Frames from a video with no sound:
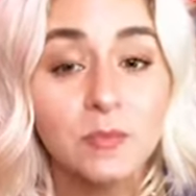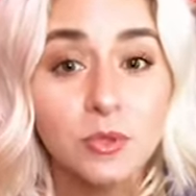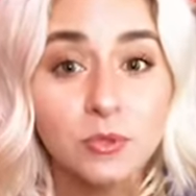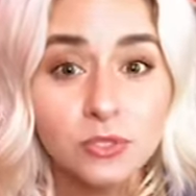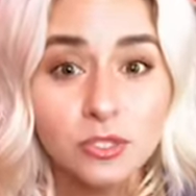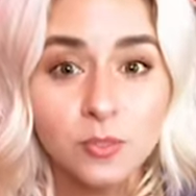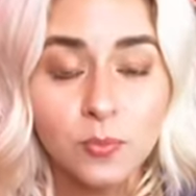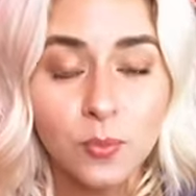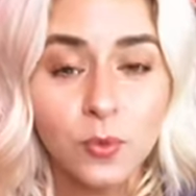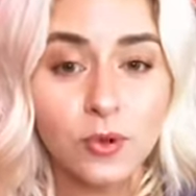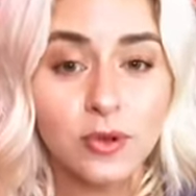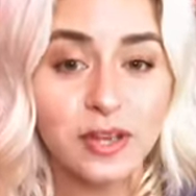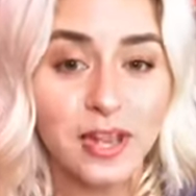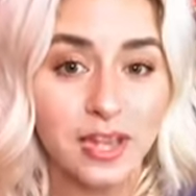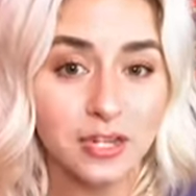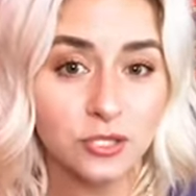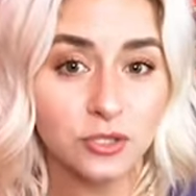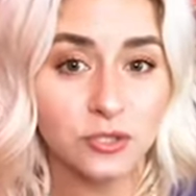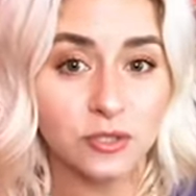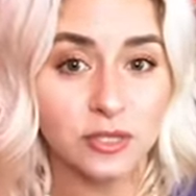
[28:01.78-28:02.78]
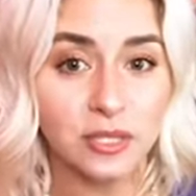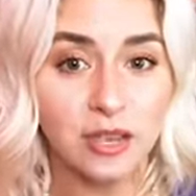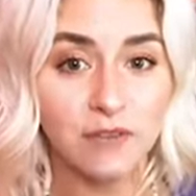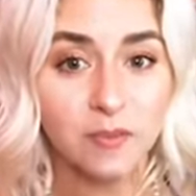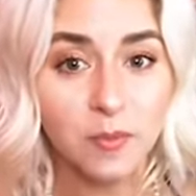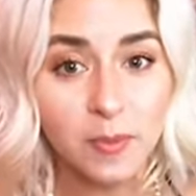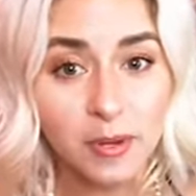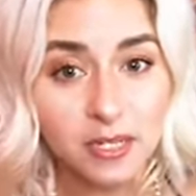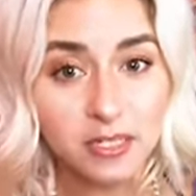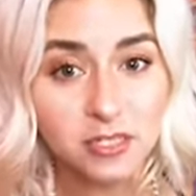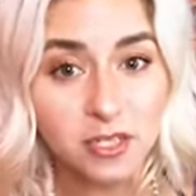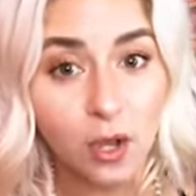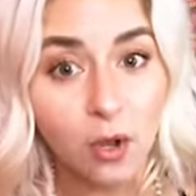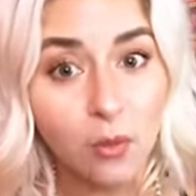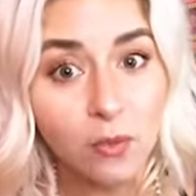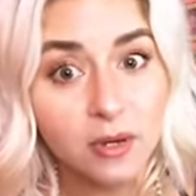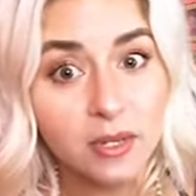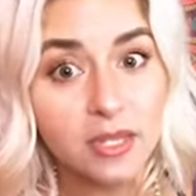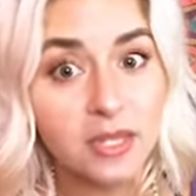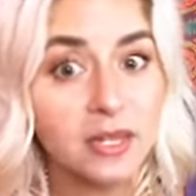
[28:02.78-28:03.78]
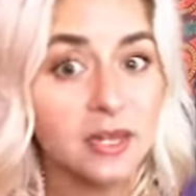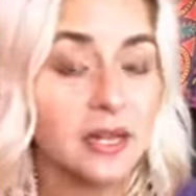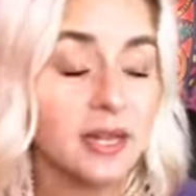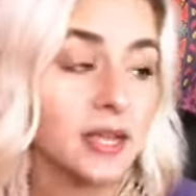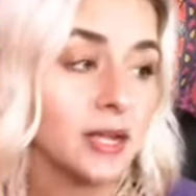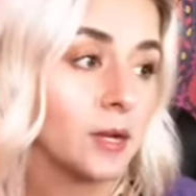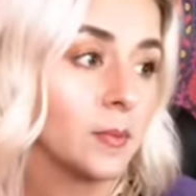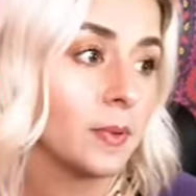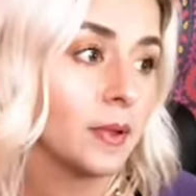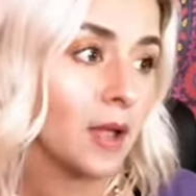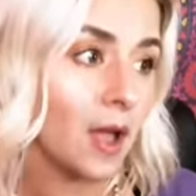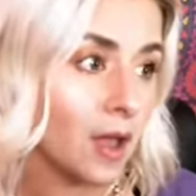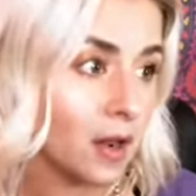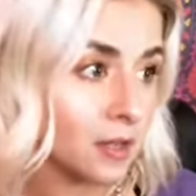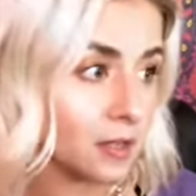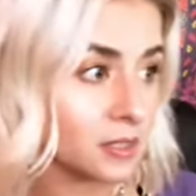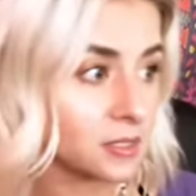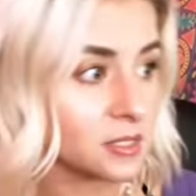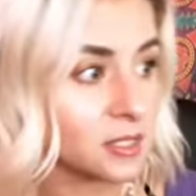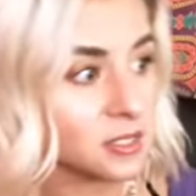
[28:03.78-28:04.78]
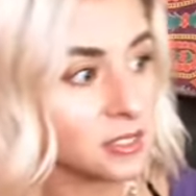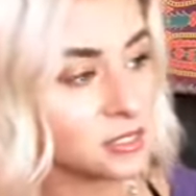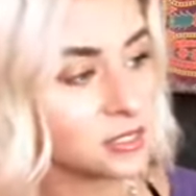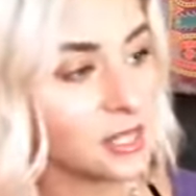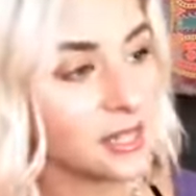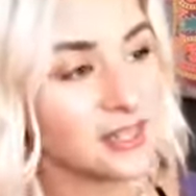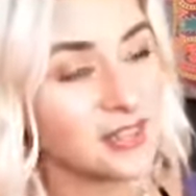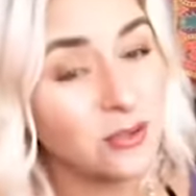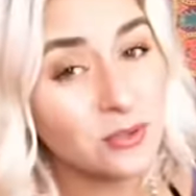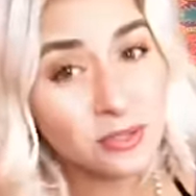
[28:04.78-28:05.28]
immune support naturally. Everybody's going and getting antibiotics and this, that.